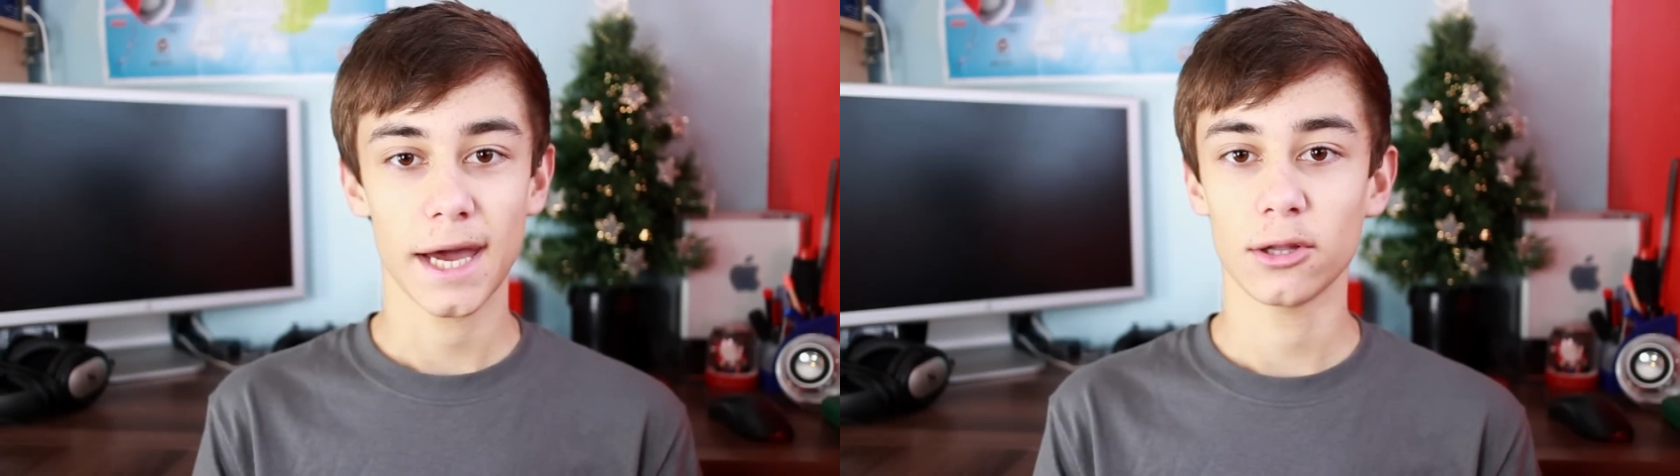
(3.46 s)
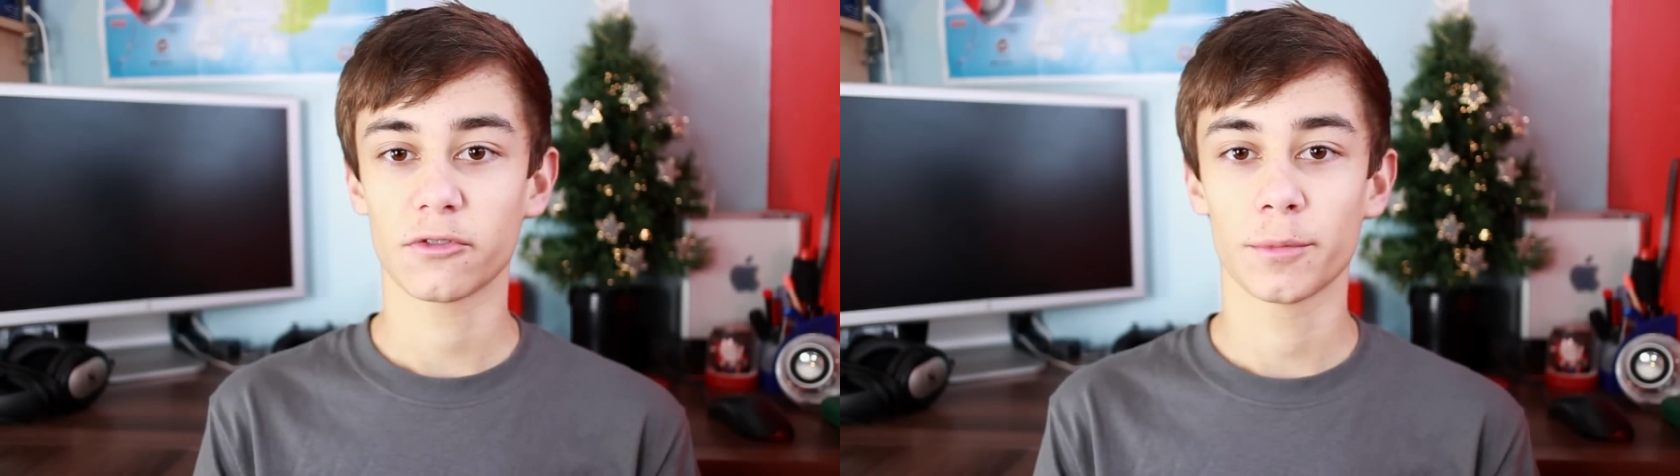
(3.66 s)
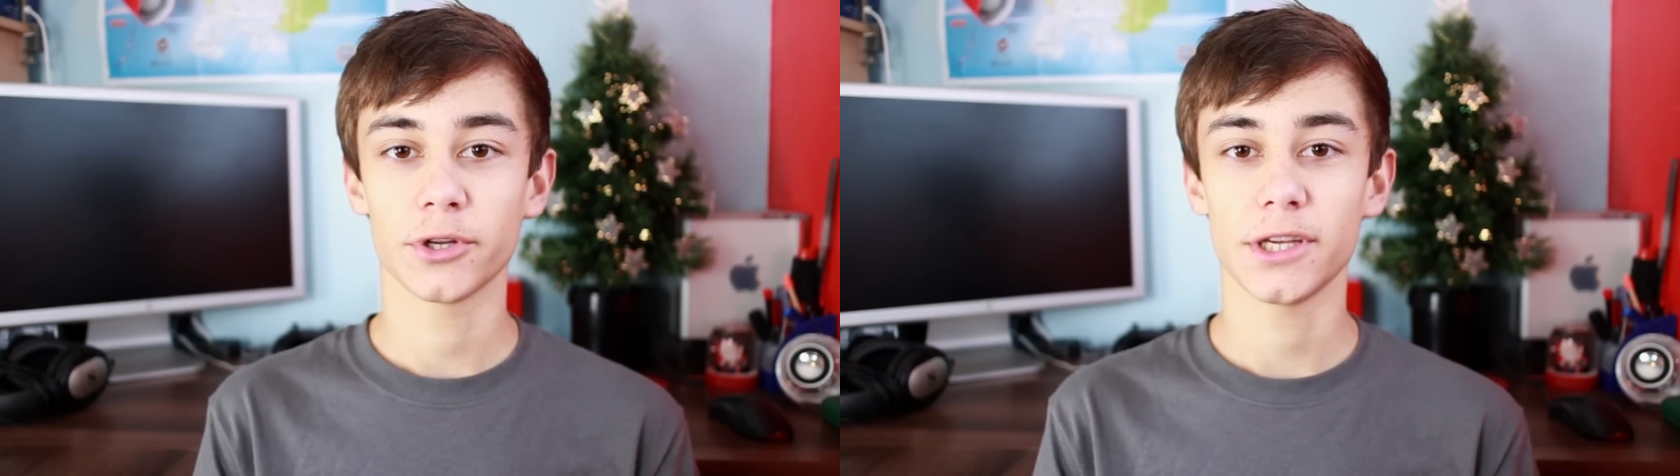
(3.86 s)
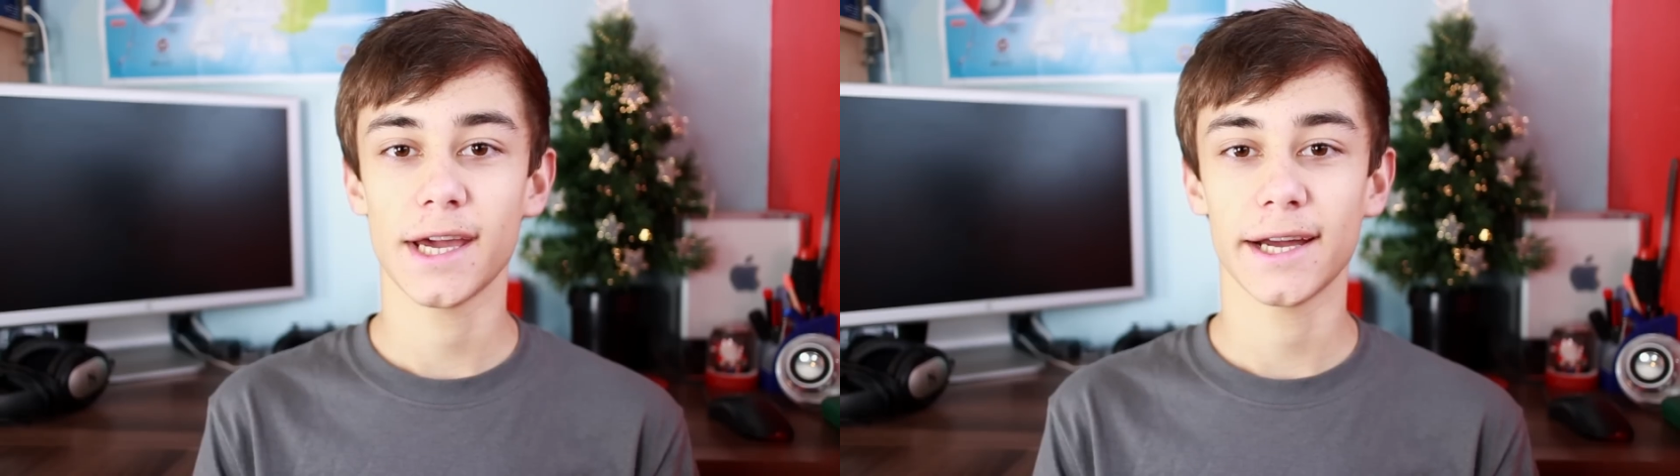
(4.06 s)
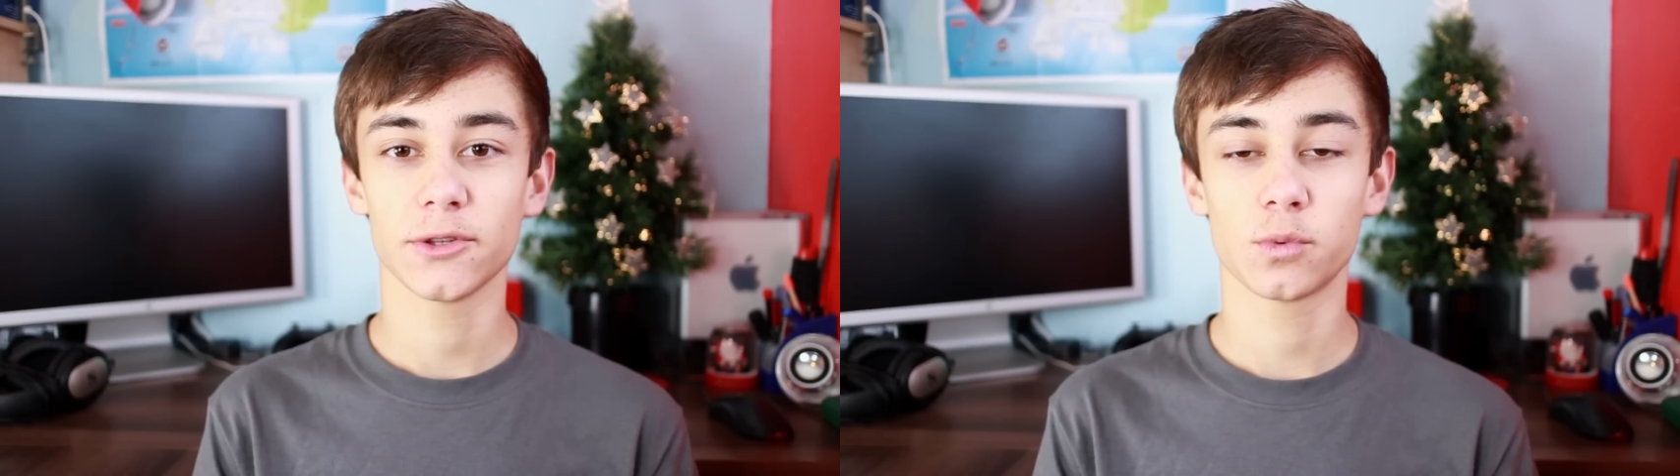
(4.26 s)
Hello
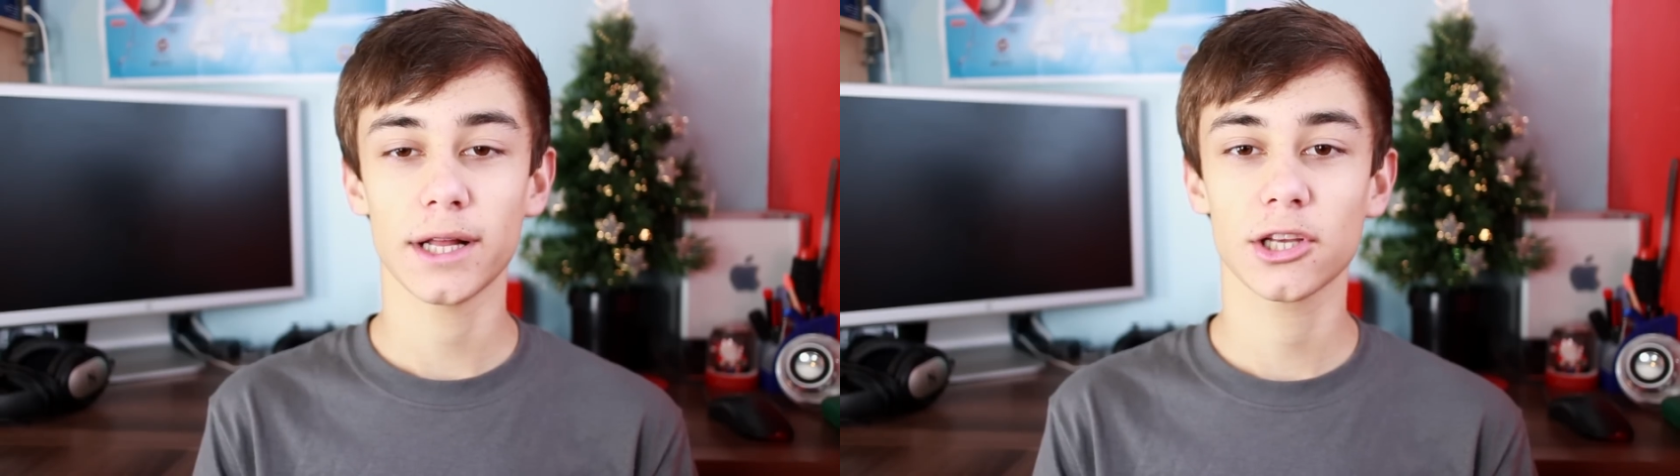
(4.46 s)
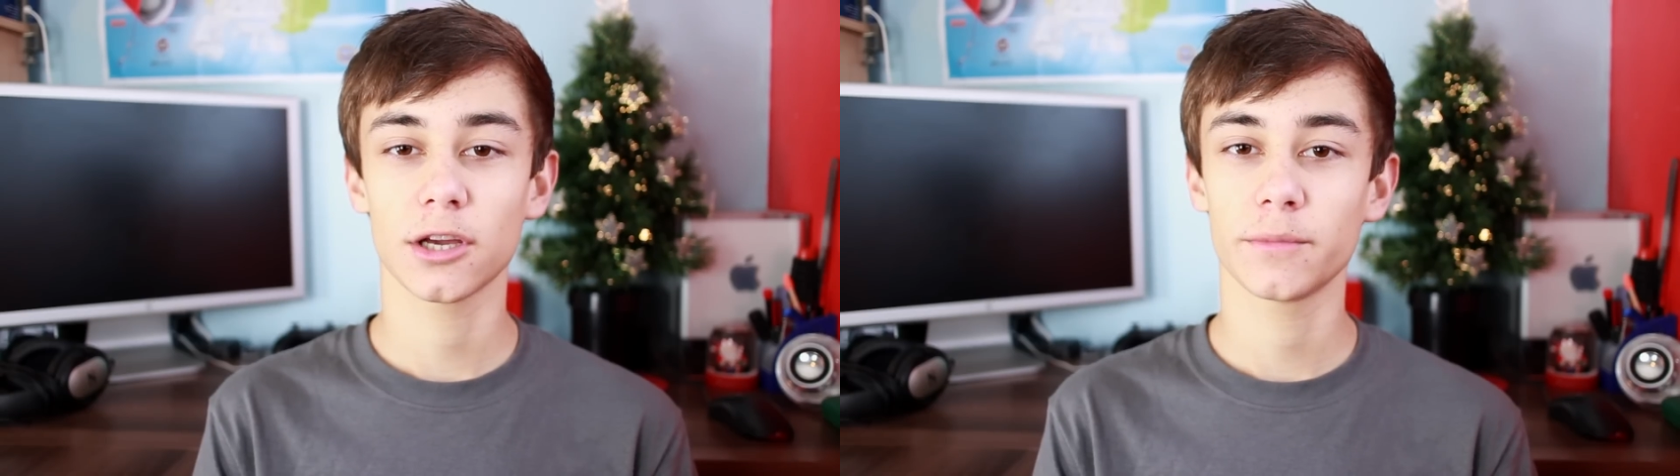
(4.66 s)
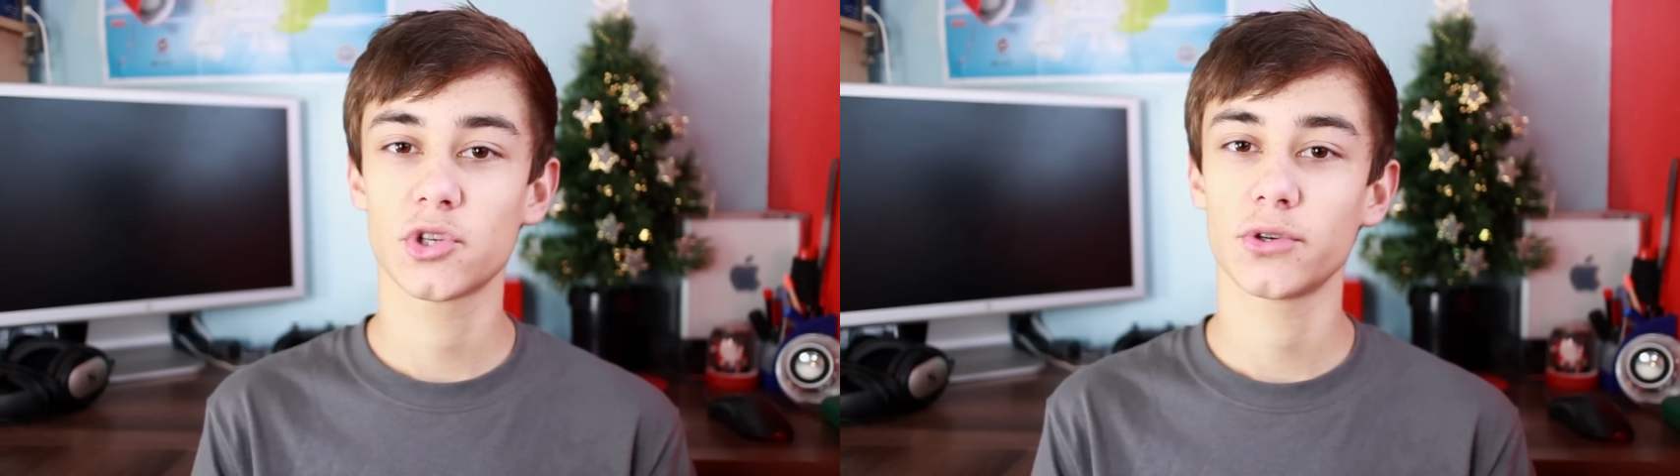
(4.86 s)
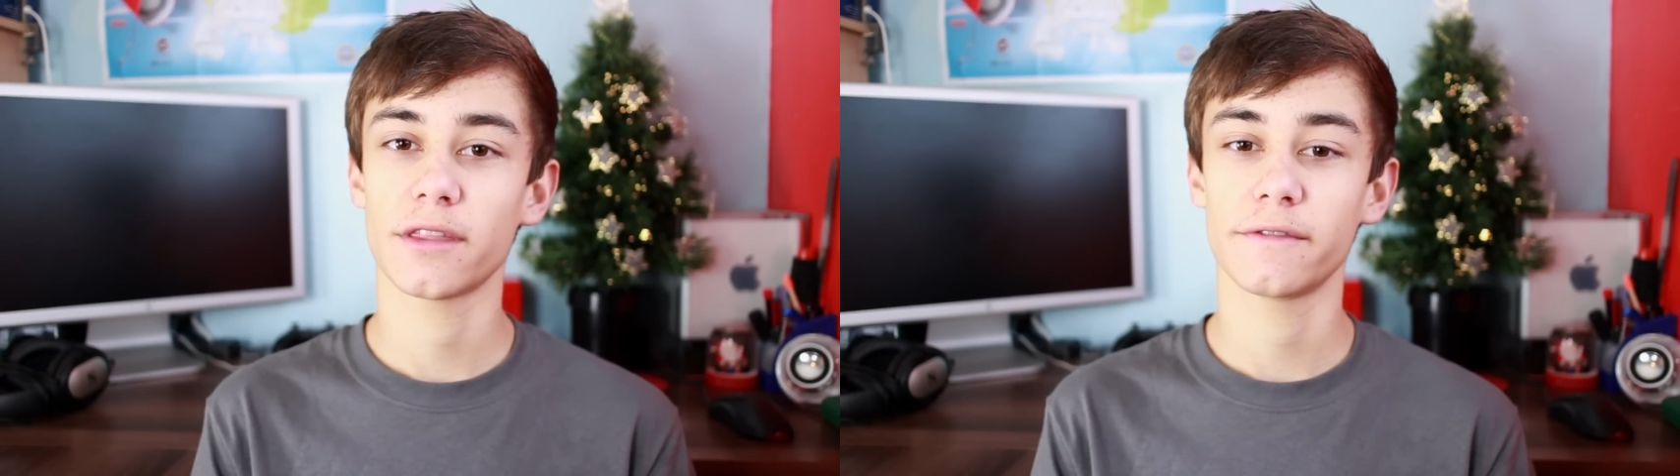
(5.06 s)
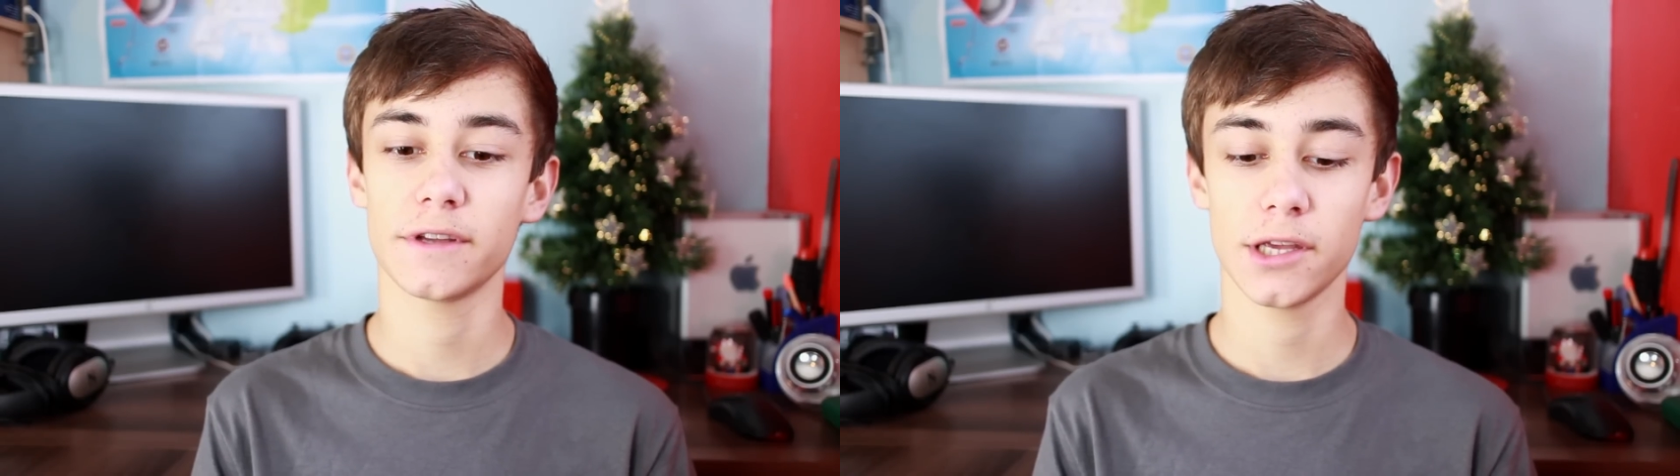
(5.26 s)
everybody and welcome to
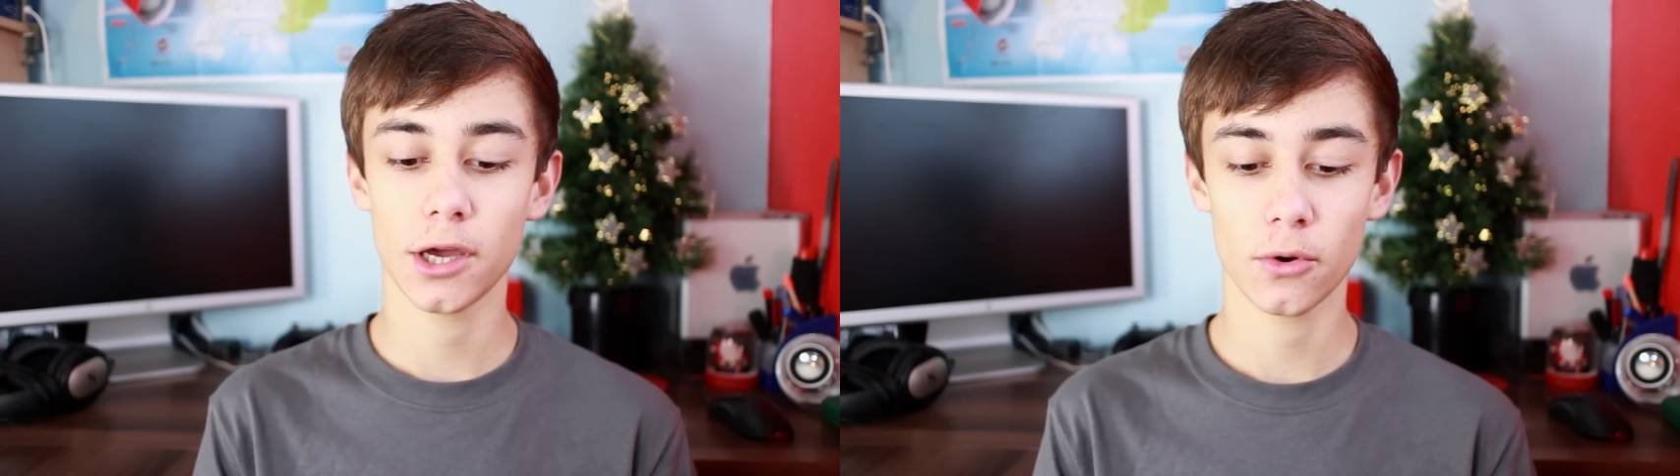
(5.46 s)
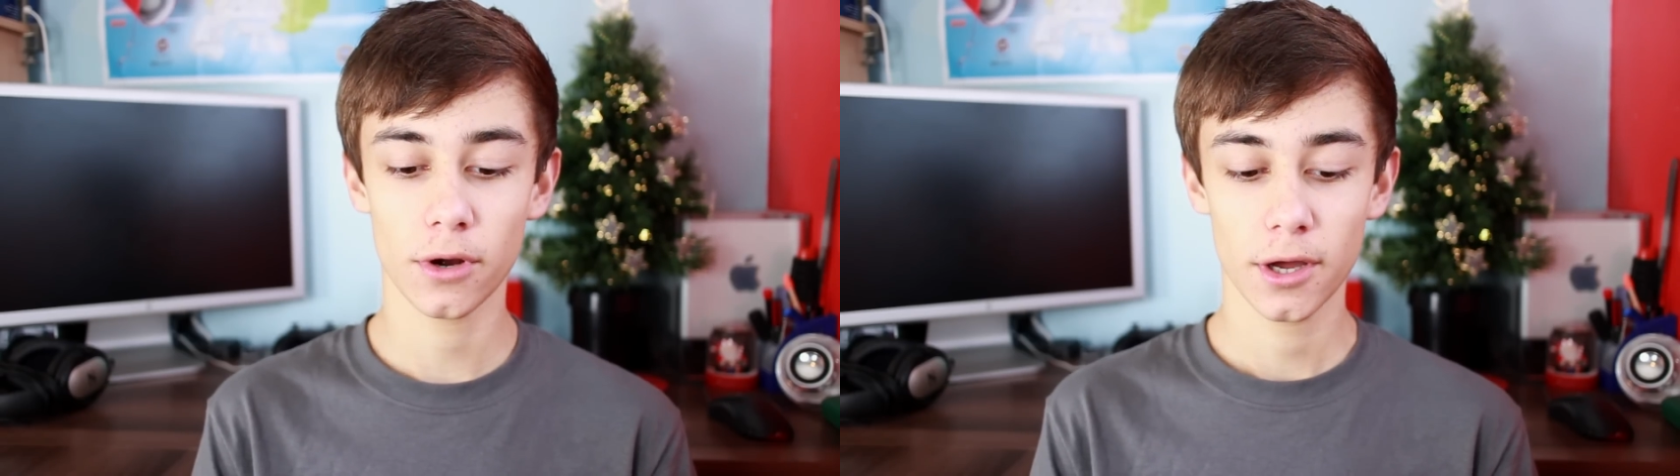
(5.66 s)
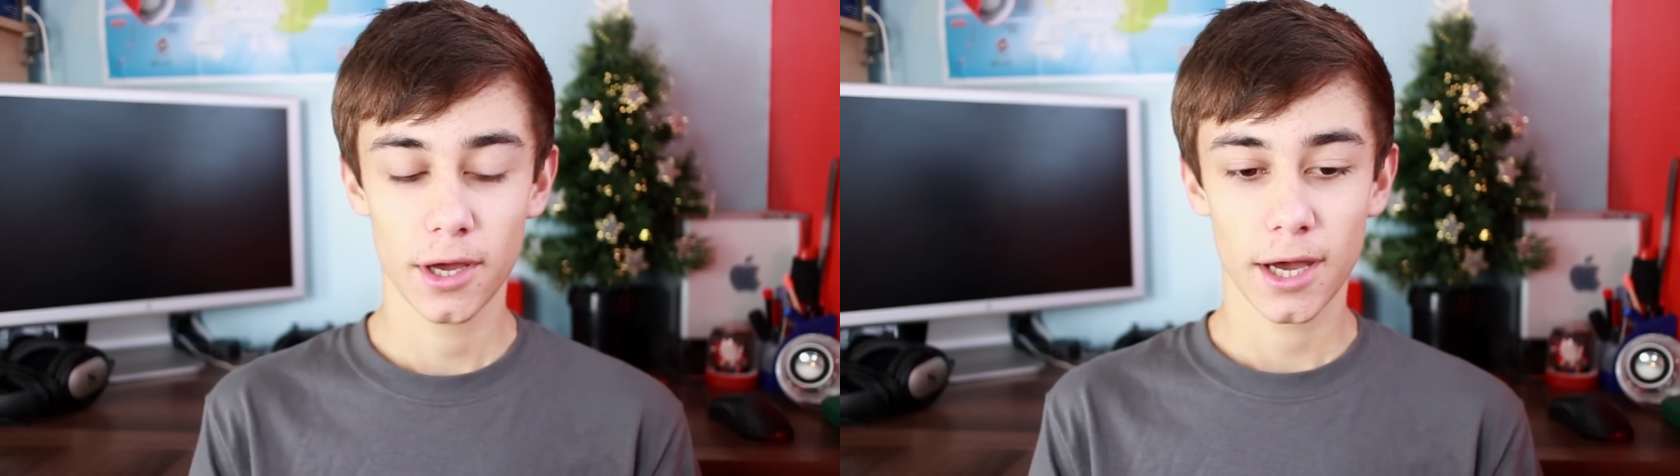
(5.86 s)
another video.